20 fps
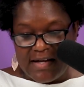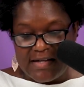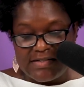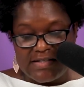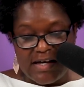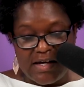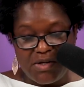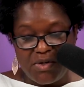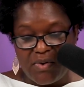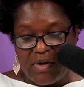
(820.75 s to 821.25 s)

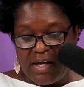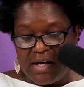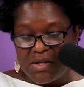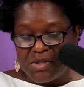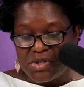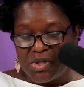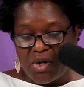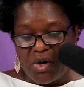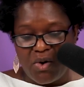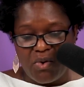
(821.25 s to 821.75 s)
Daniel
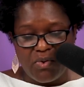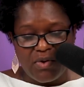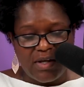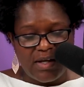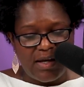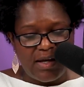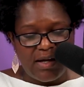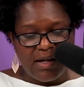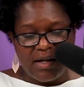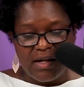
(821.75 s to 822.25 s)
answered, O
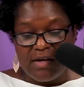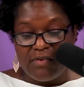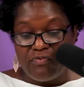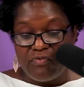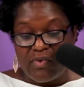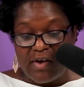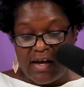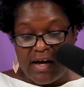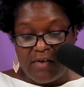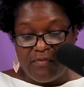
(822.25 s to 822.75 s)
king, live
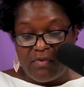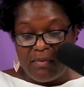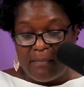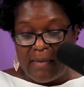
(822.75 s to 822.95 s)
forever.